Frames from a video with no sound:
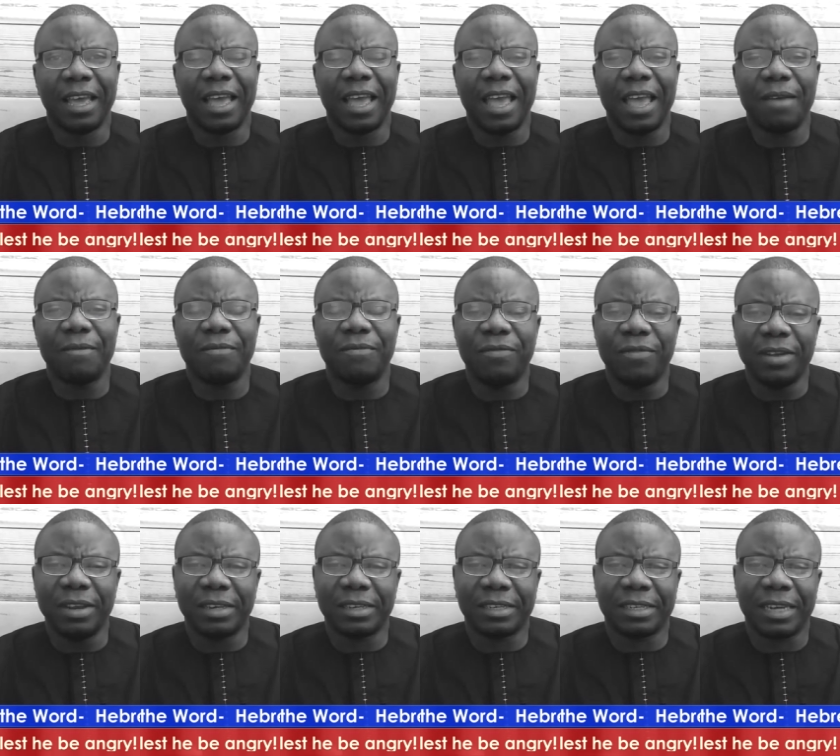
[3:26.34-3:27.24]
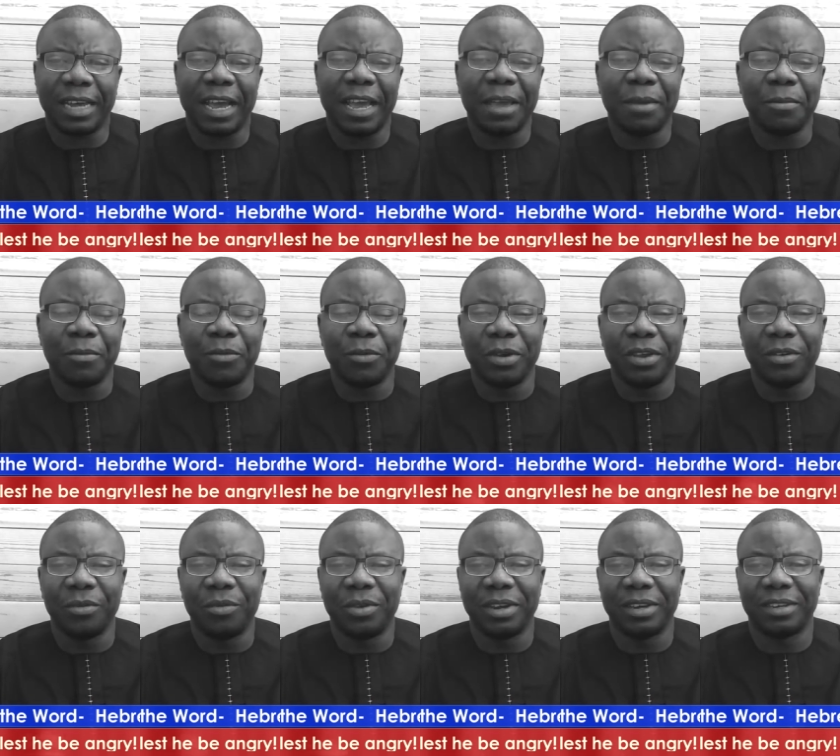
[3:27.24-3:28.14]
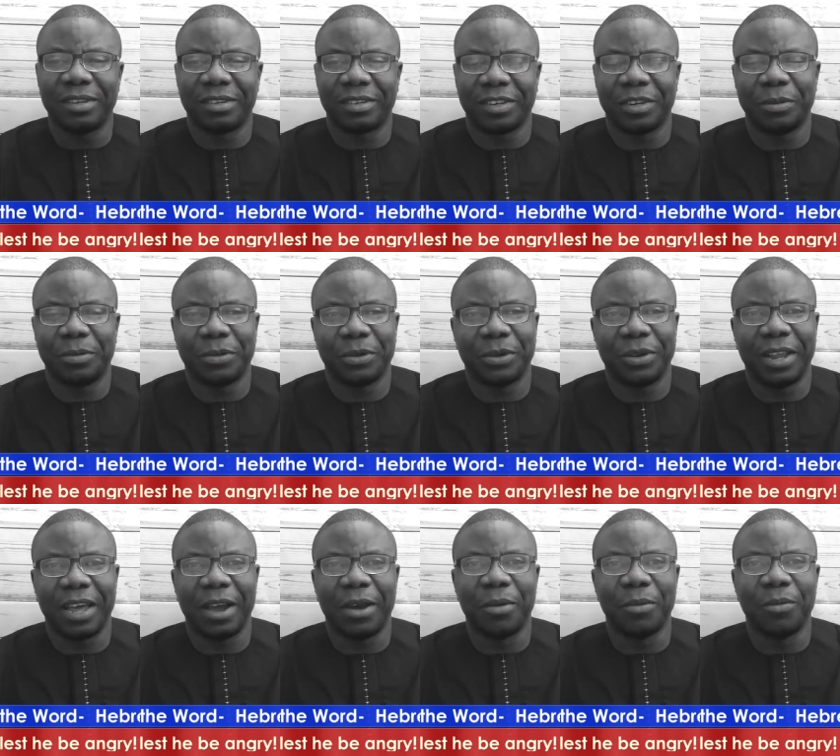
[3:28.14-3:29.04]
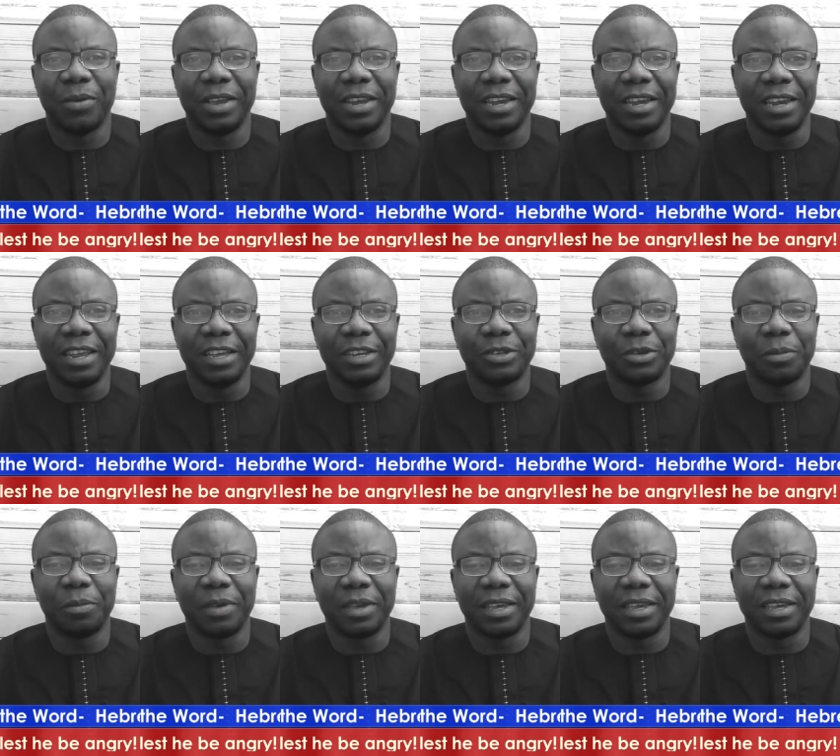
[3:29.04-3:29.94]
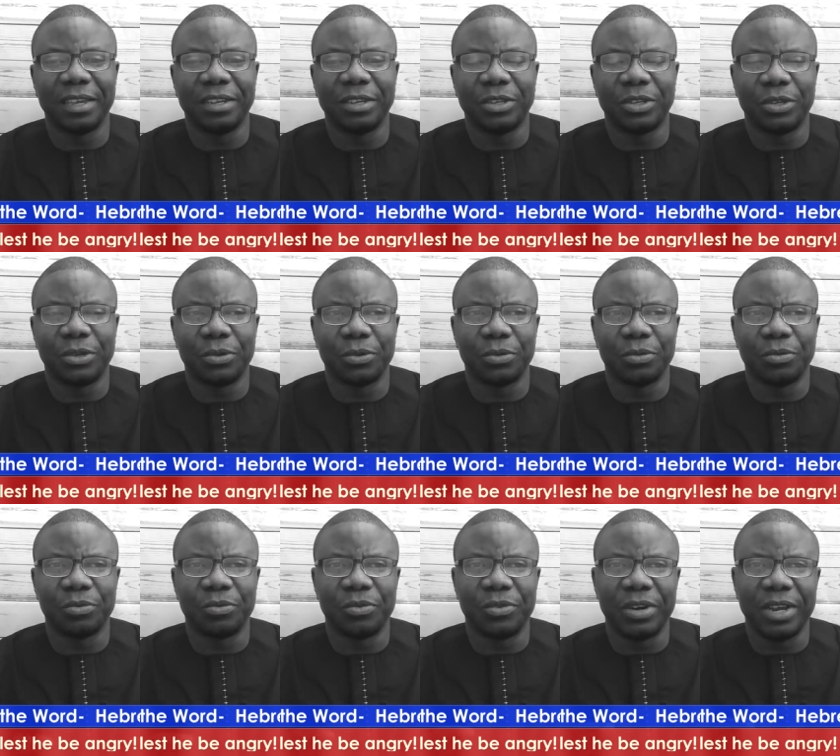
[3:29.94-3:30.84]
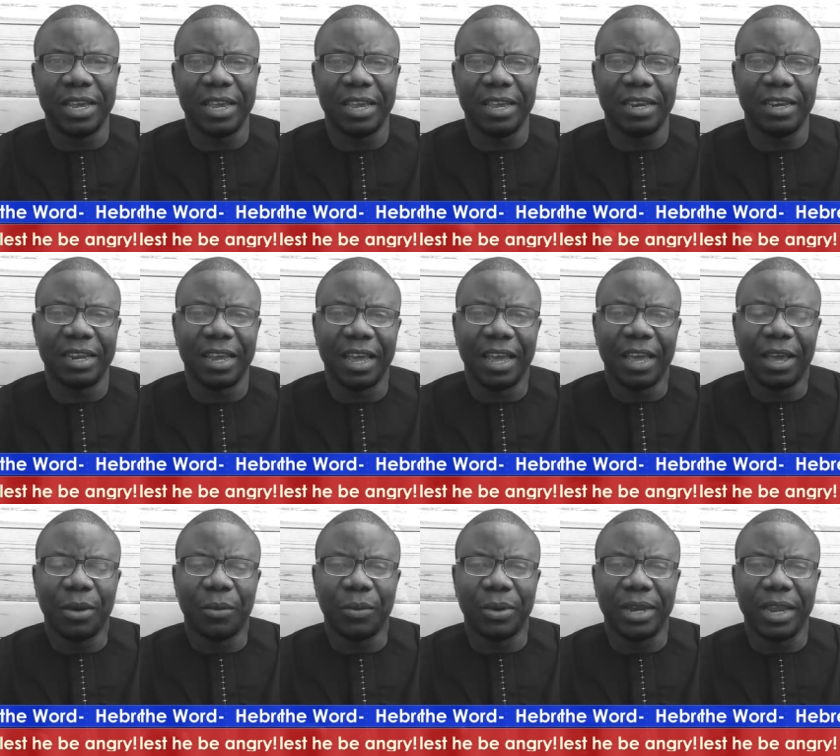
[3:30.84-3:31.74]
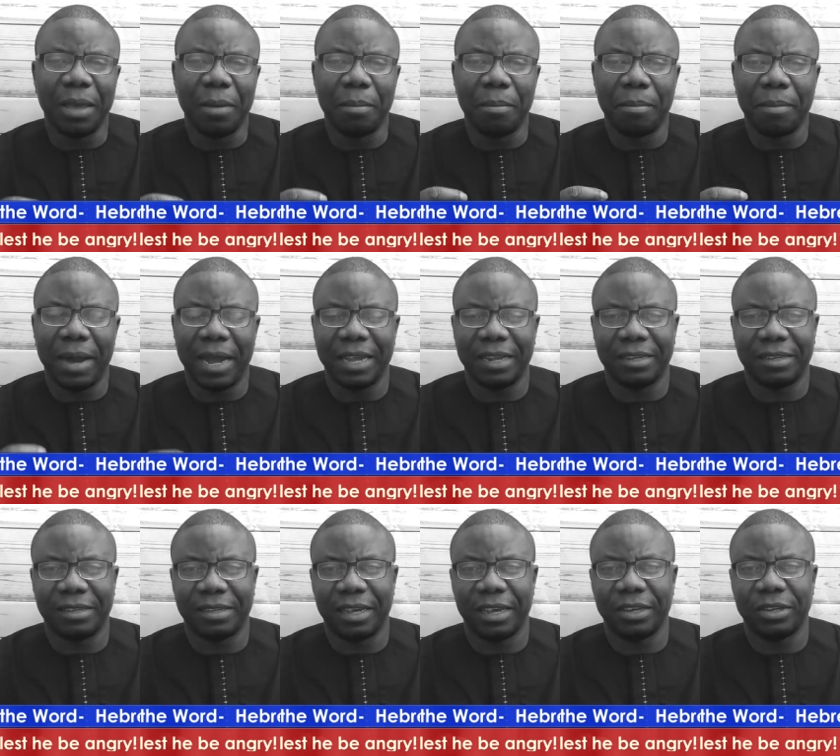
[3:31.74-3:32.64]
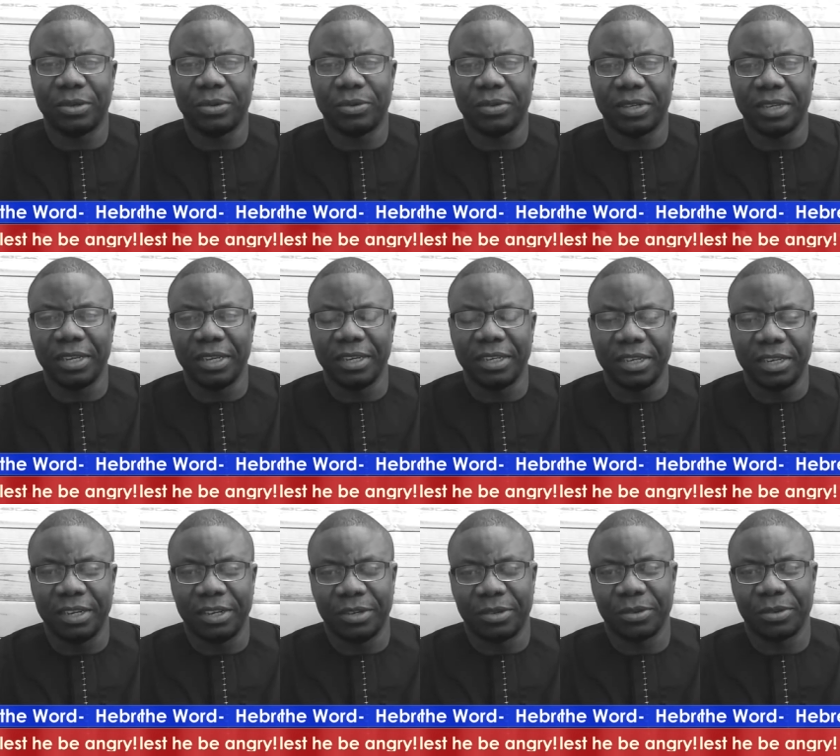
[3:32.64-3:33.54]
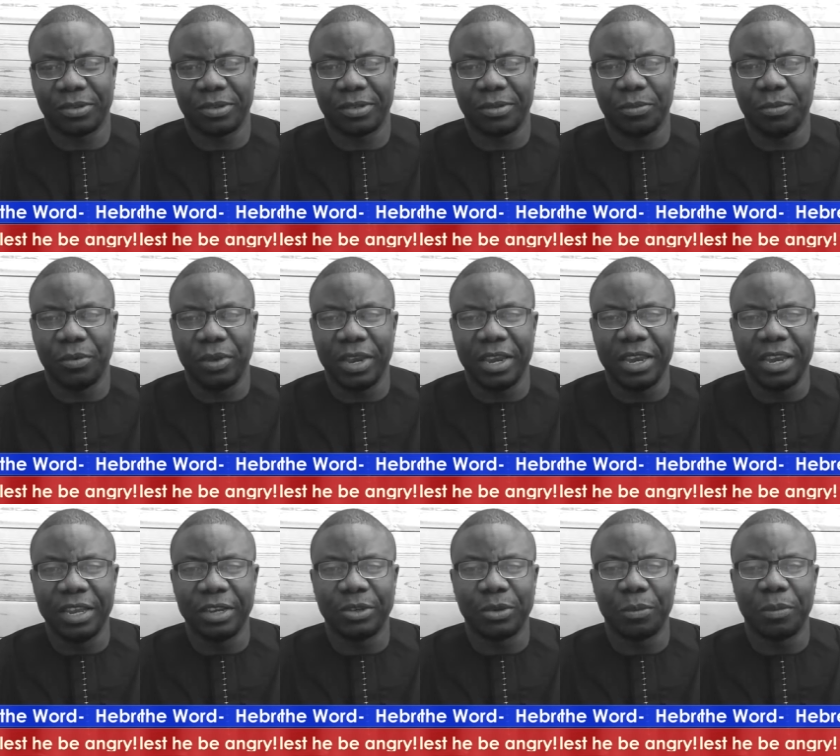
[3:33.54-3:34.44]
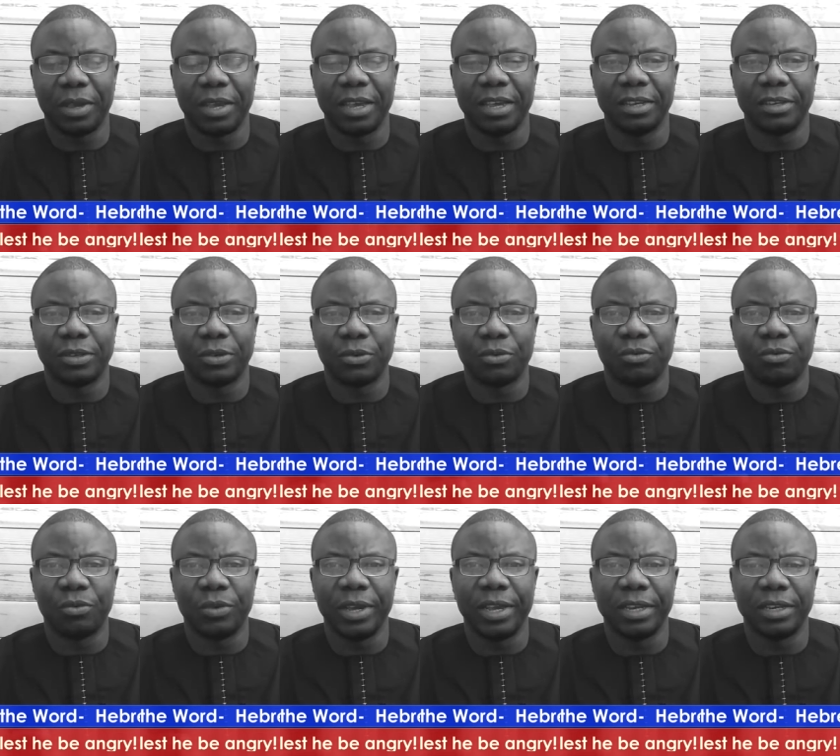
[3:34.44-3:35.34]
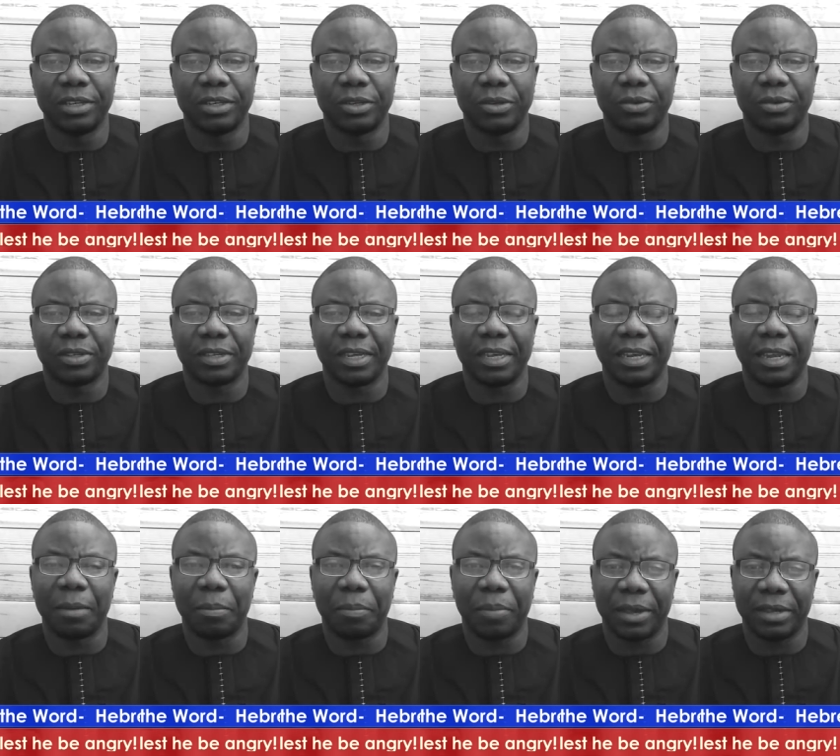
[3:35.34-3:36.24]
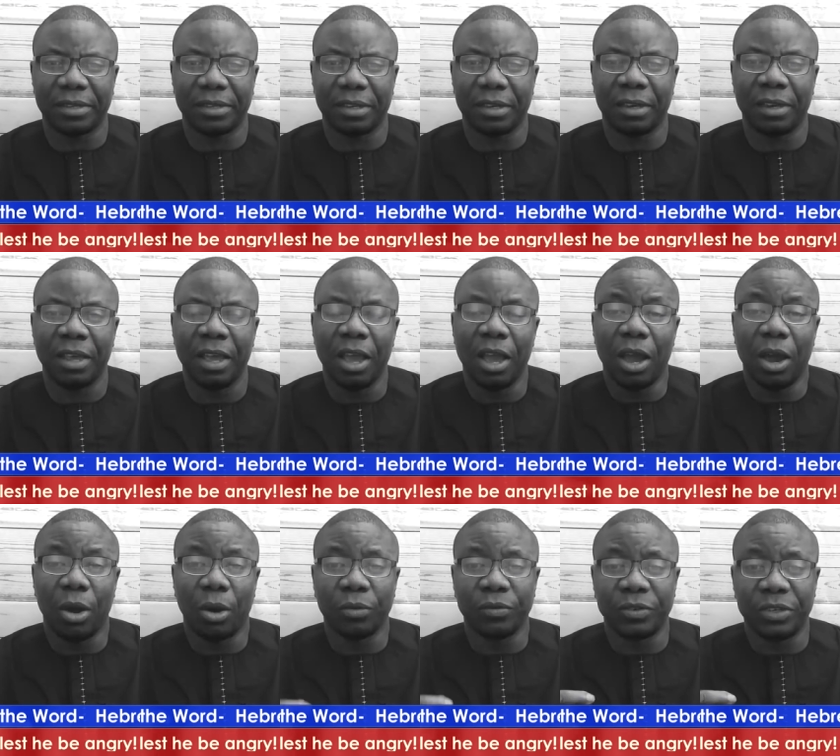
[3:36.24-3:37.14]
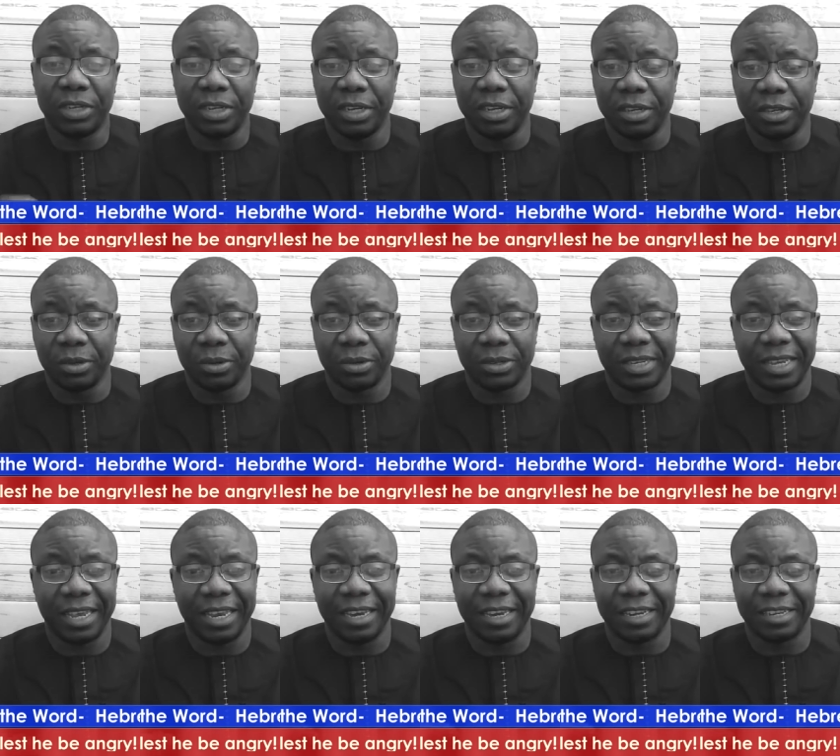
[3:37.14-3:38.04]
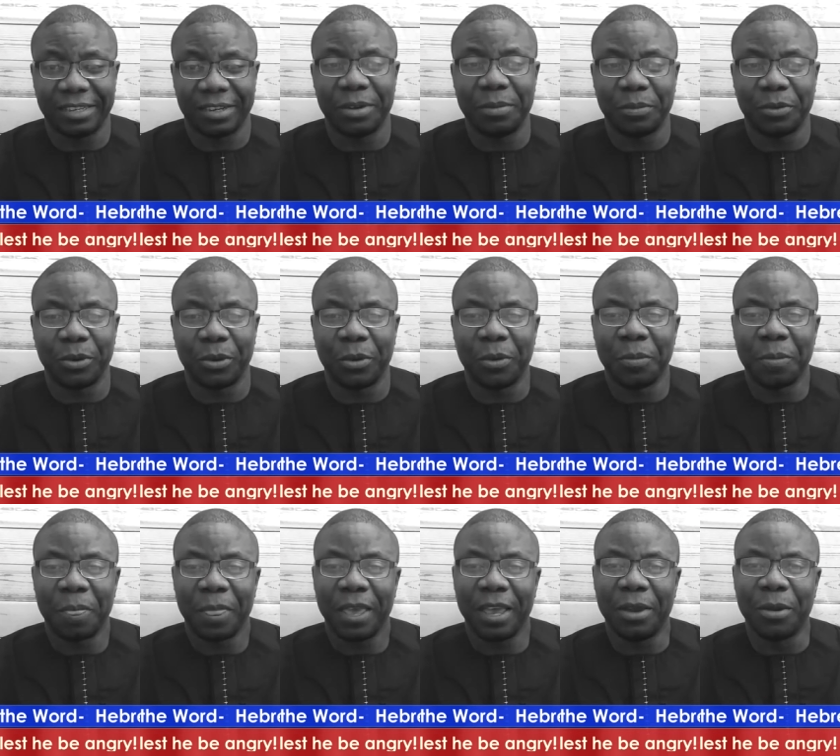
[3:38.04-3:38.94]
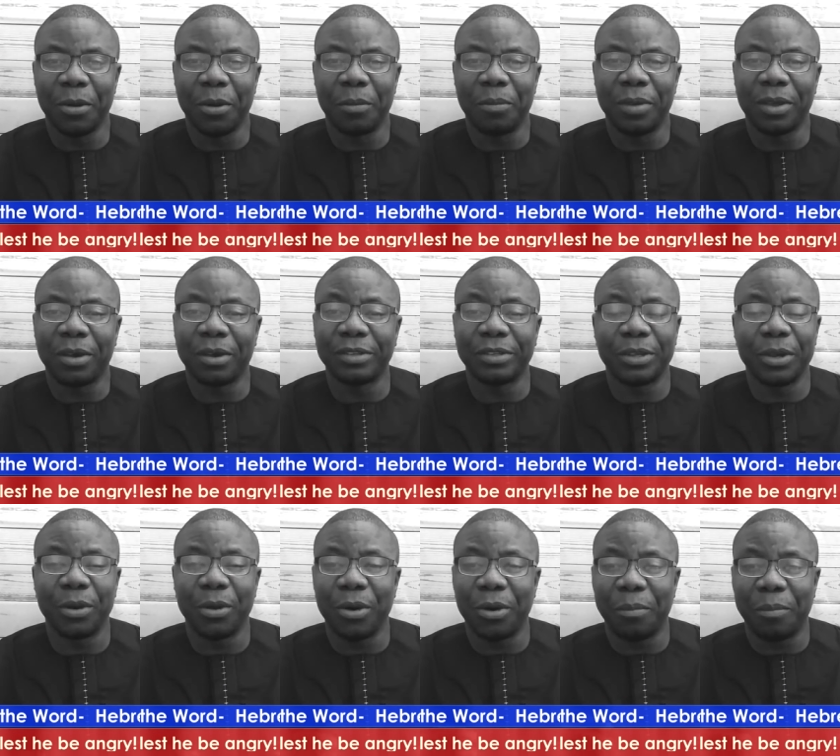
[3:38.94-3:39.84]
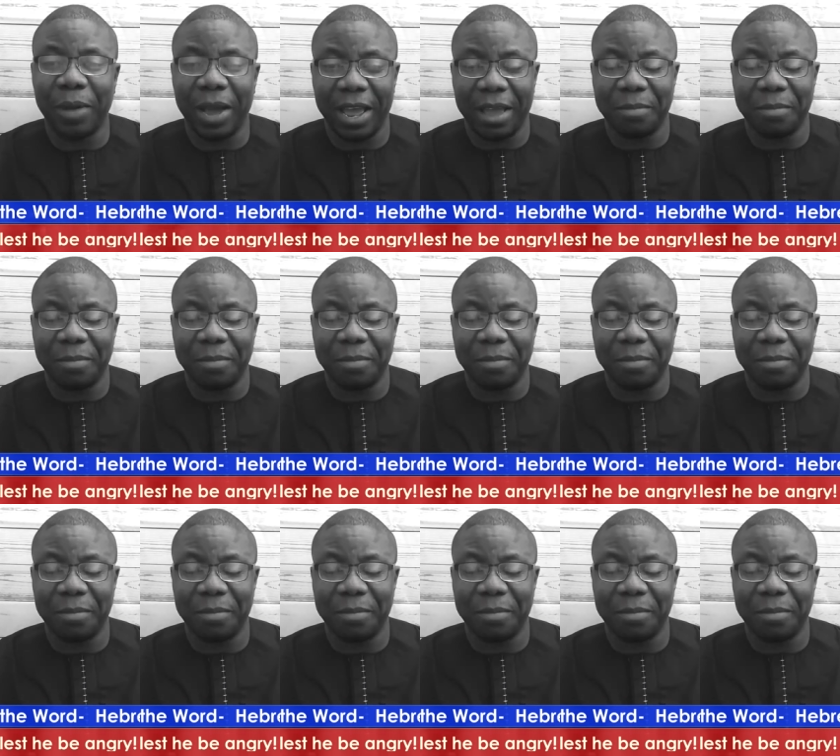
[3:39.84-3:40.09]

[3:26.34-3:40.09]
every time we read the scripture now, we need to begin to read with a mindset to see Jesus. We need to begin to read to see the person of Jesus in the scripture. You know, because the whole Bible,